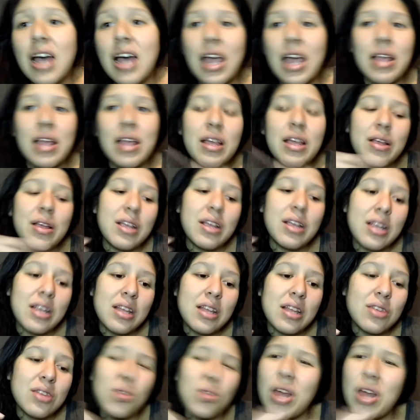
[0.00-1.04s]
I
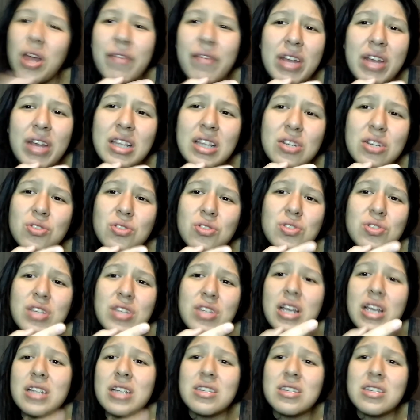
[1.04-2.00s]
don't have anything else to say.